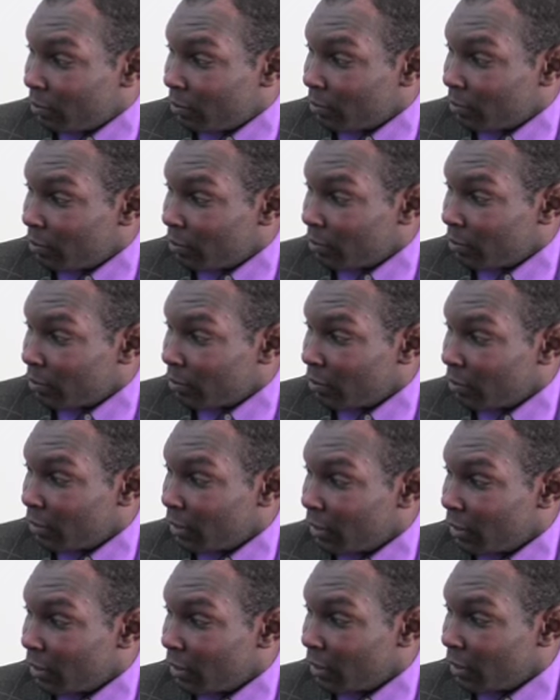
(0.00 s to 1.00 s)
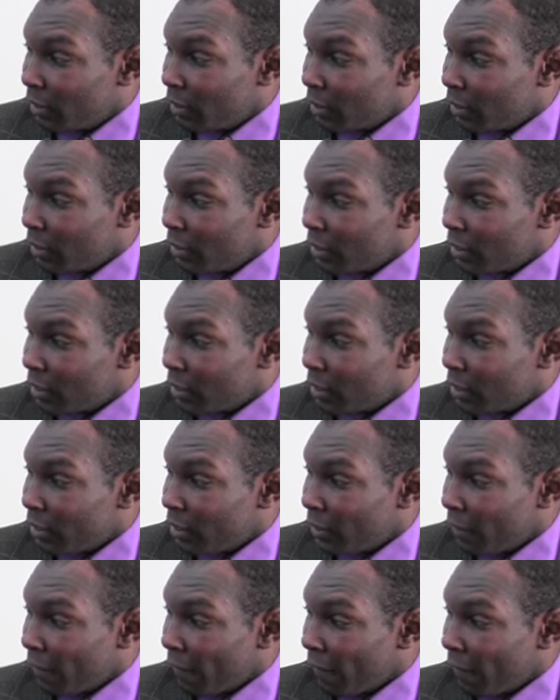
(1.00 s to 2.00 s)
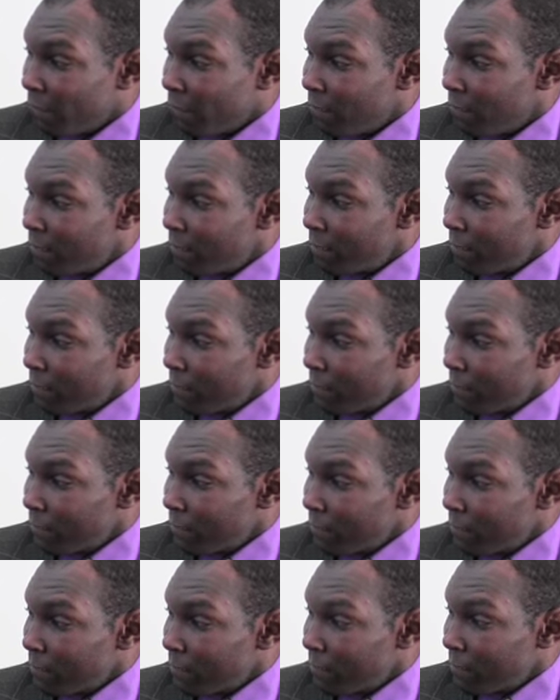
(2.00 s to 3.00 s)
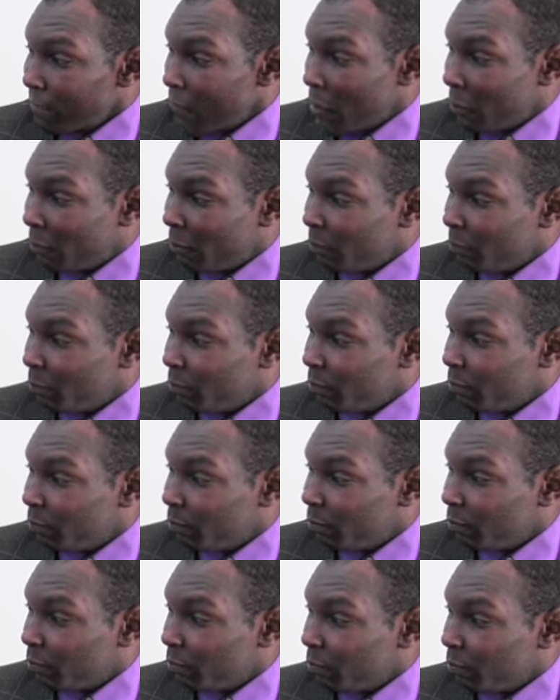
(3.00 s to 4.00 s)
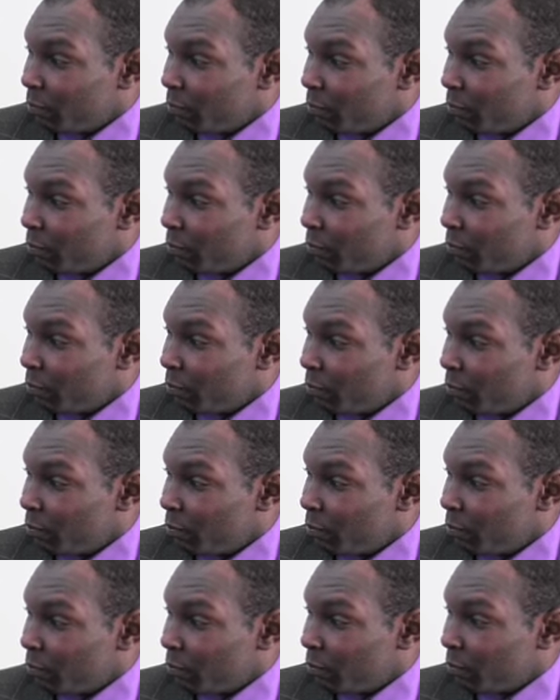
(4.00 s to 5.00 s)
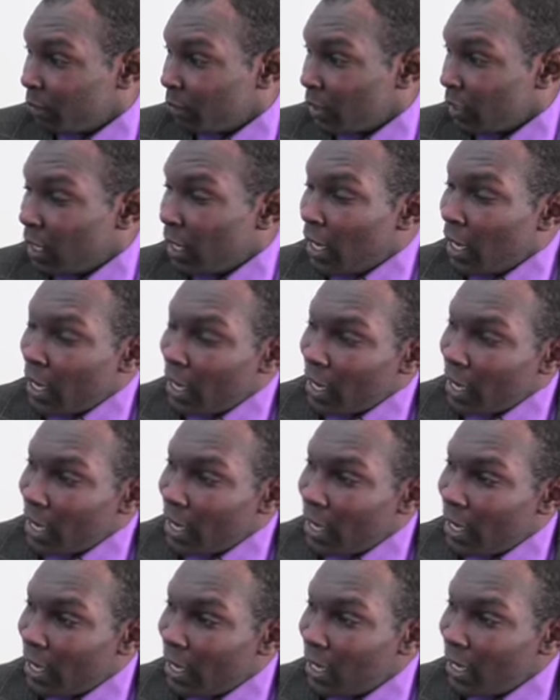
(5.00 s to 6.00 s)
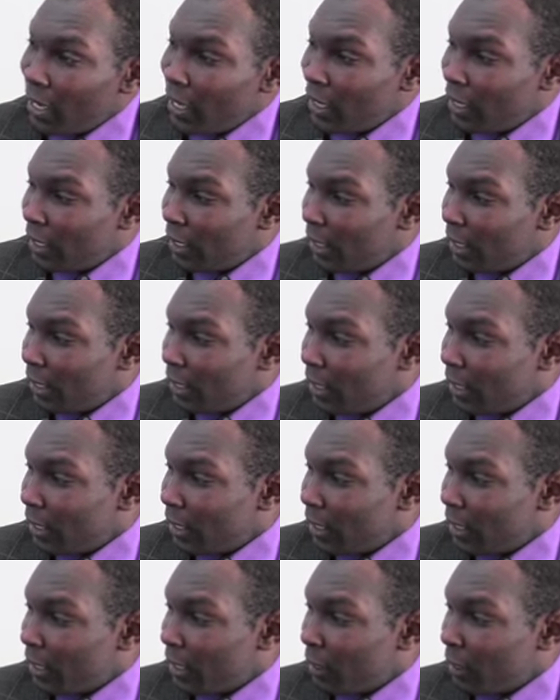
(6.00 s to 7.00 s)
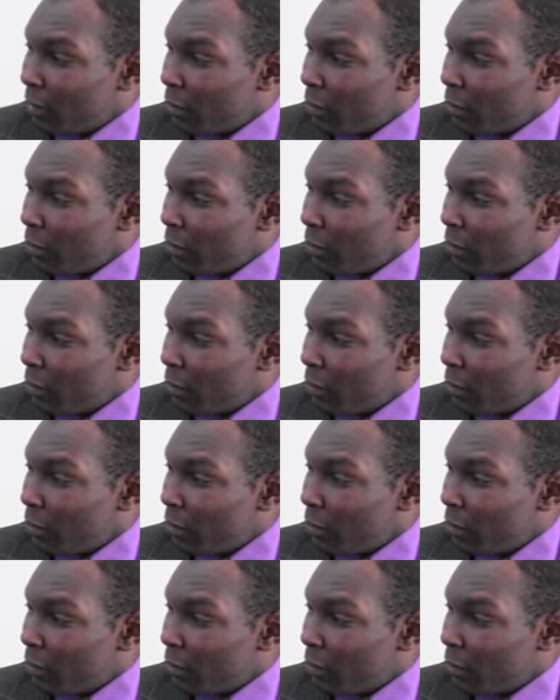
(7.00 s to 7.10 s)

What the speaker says: (not speaking)